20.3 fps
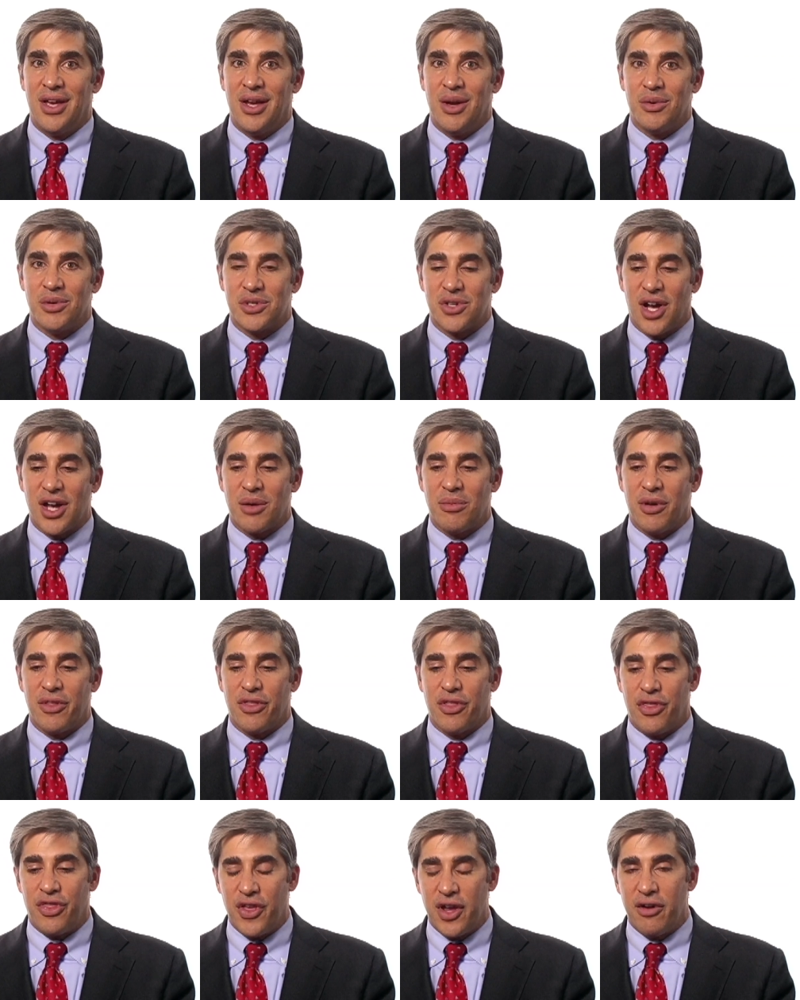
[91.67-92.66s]
It was talking
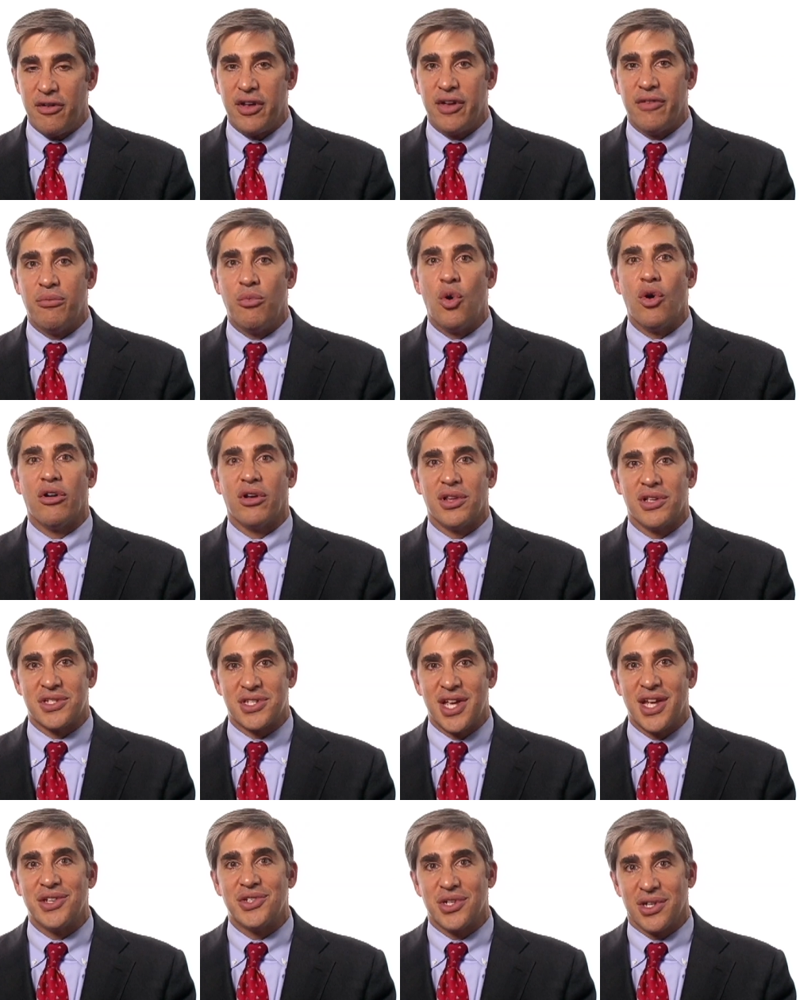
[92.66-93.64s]
about the theory of moral
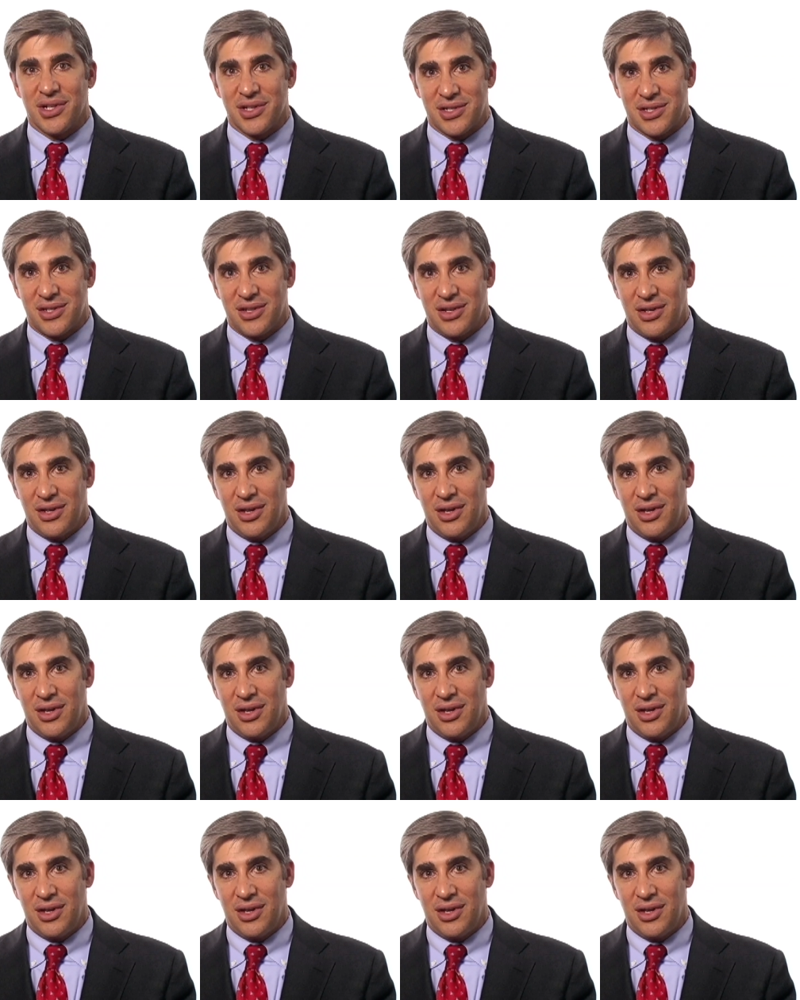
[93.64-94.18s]
sentiments.